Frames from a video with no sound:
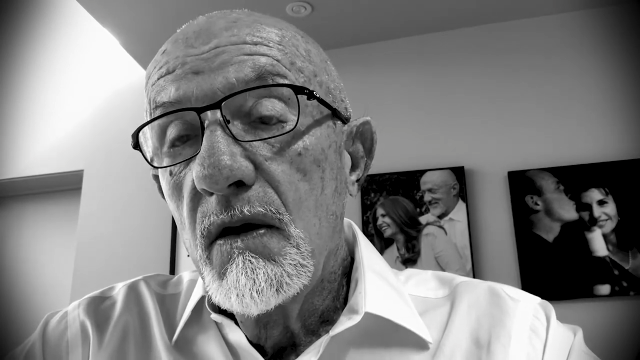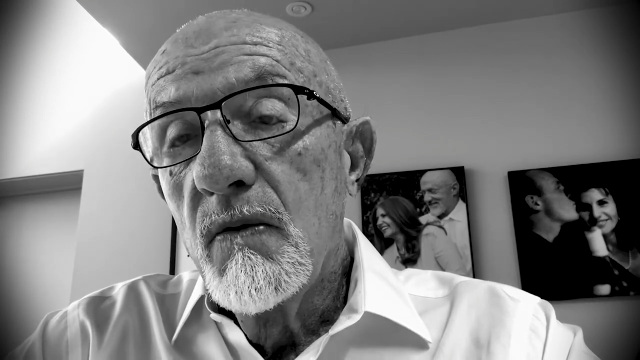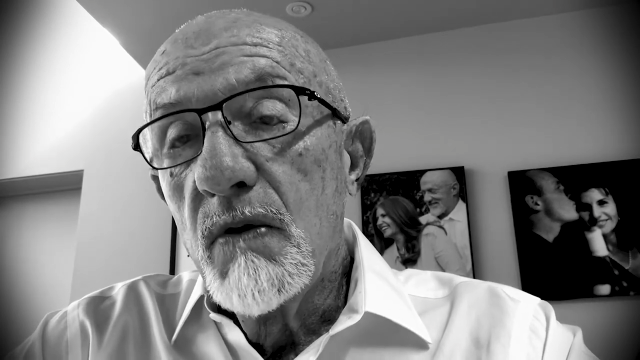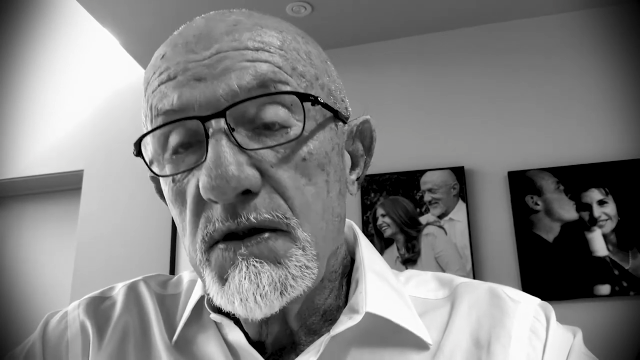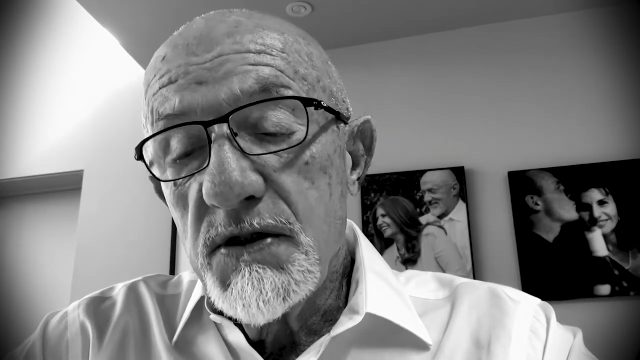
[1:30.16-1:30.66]

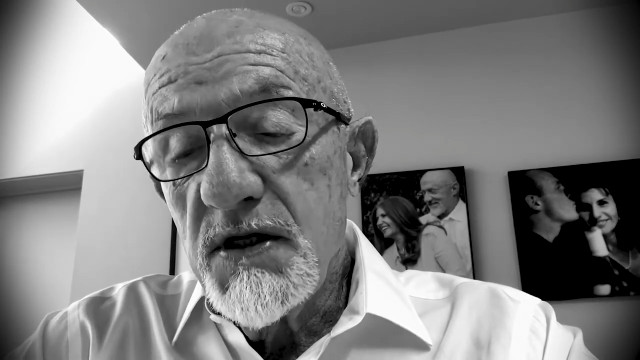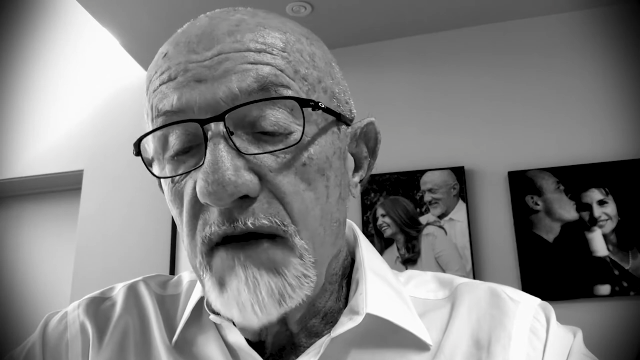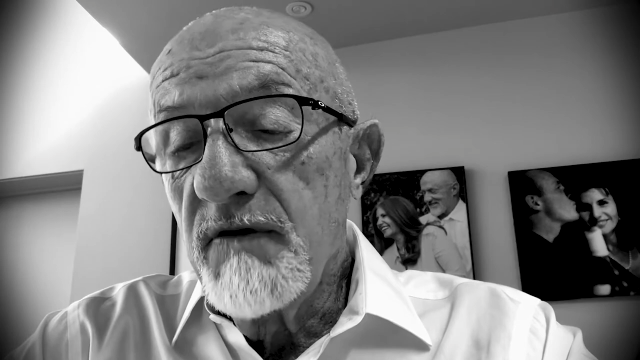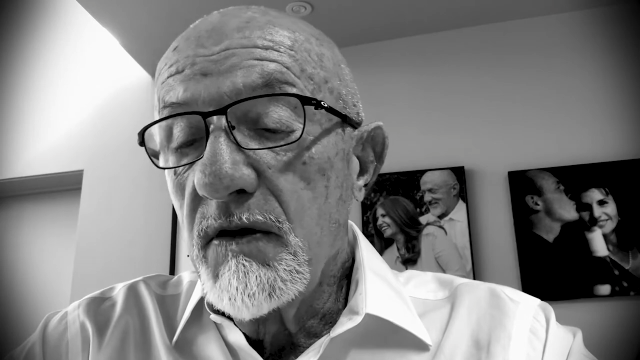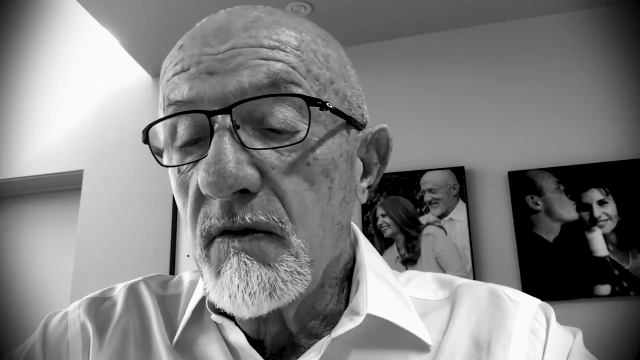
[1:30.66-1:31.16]
One
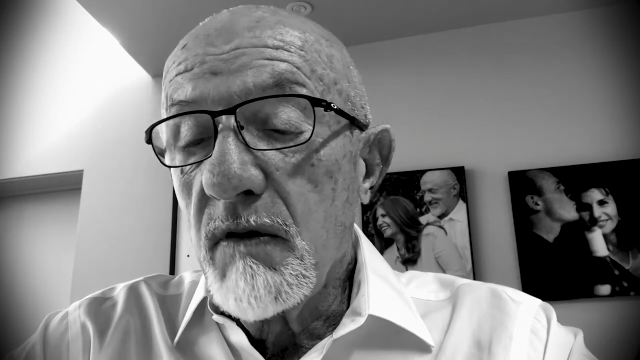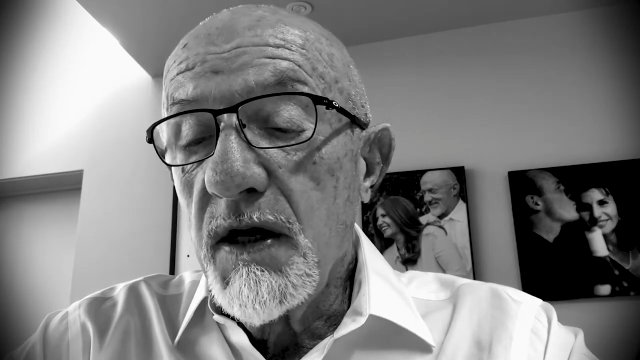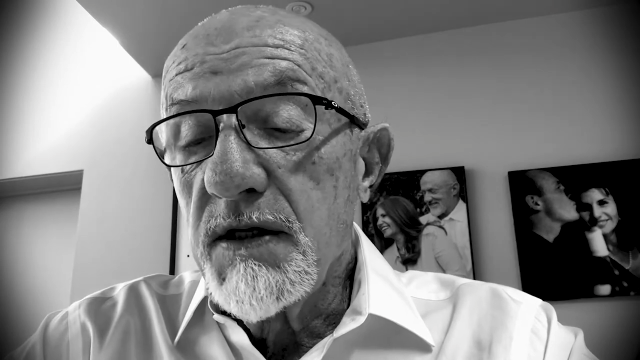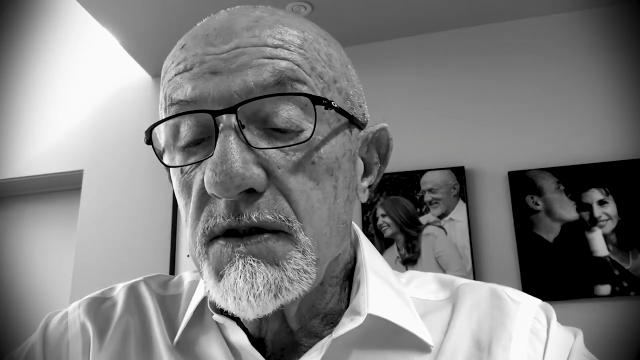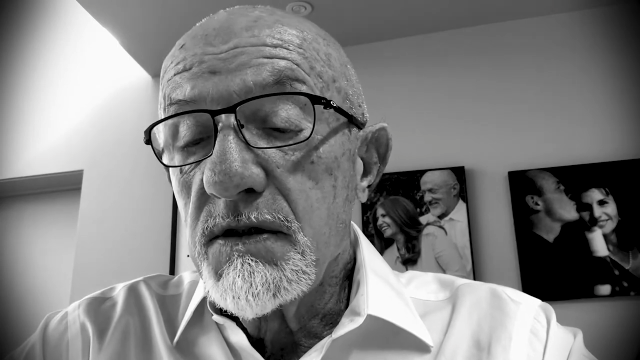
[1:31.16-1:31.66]
saving
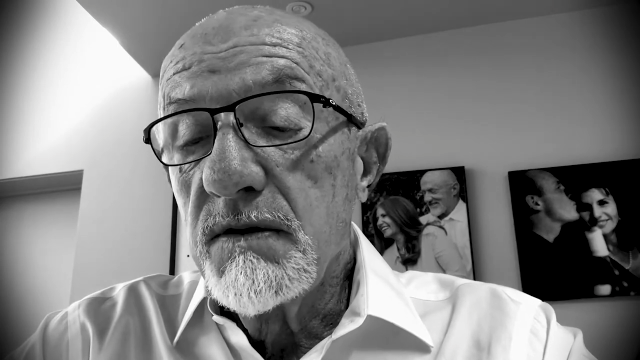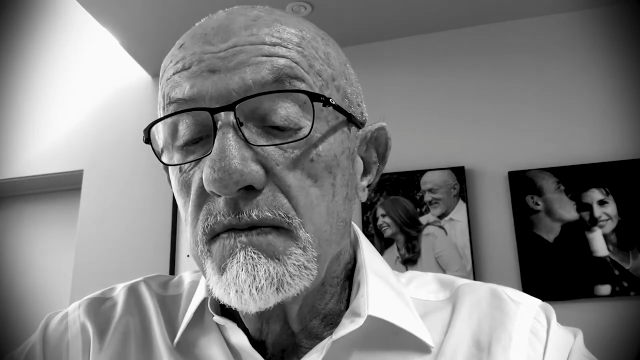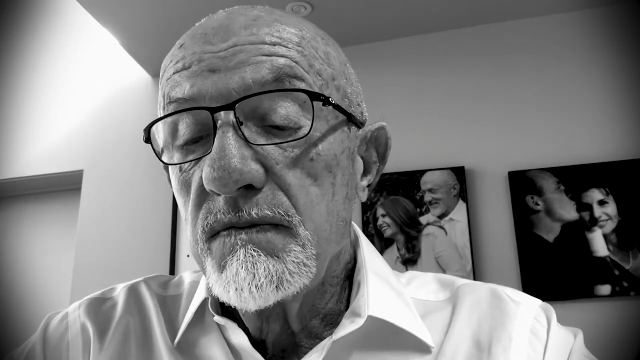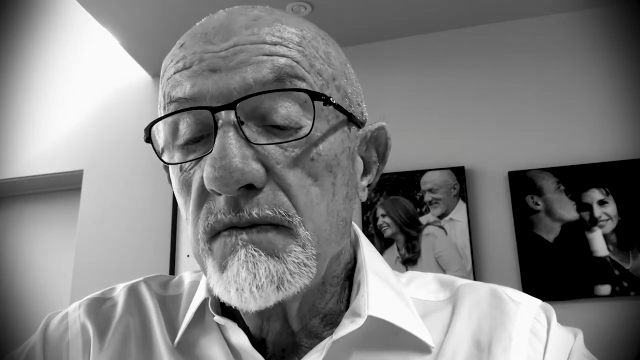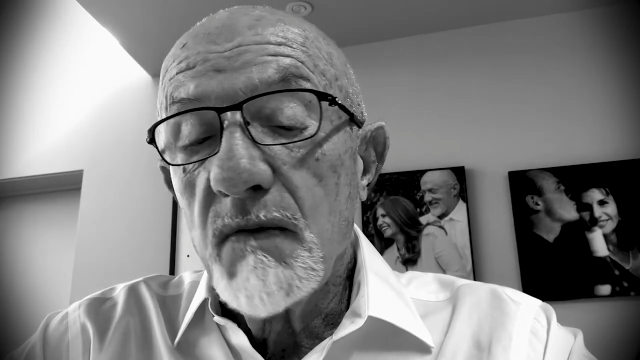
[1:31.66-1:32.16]
grace
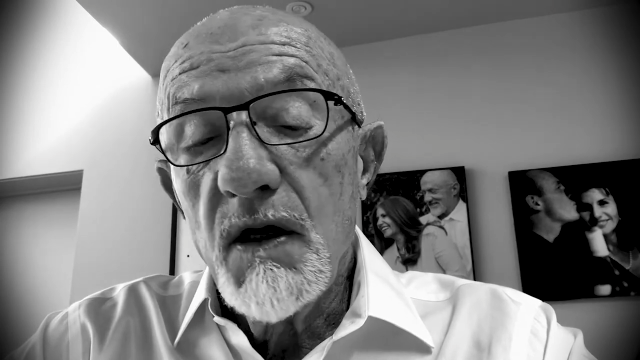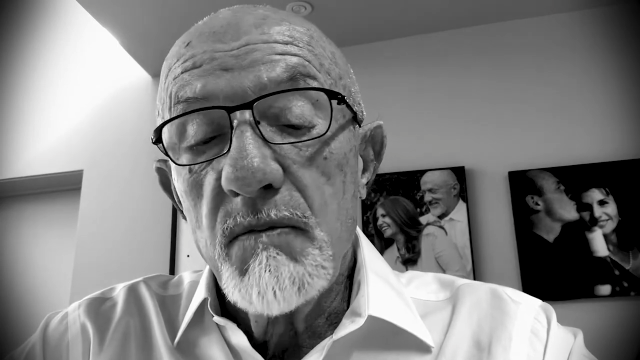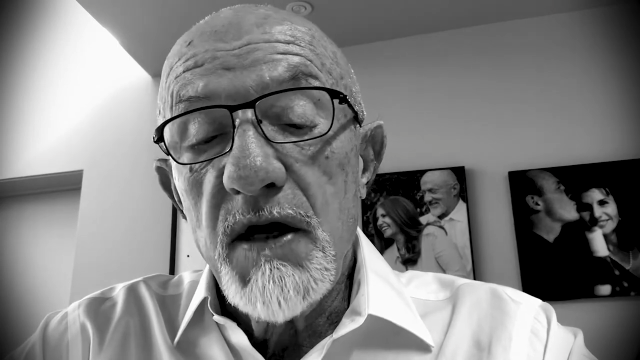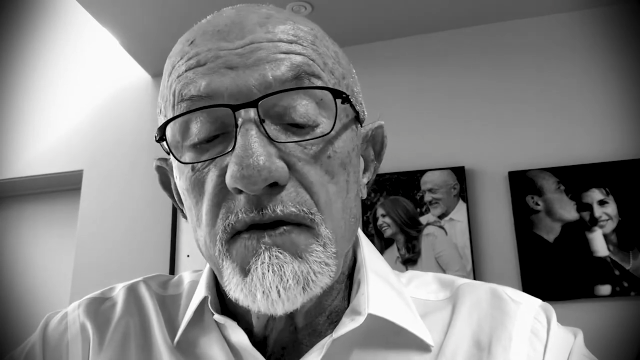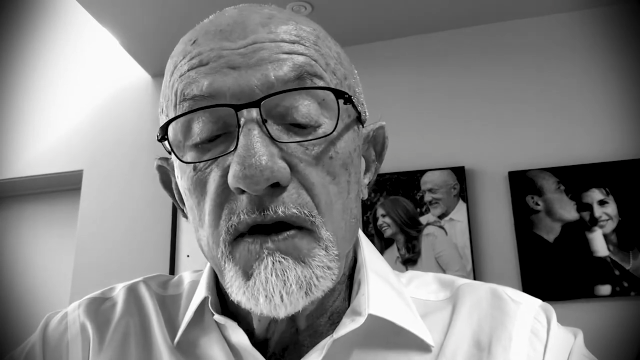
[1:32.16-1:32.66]
about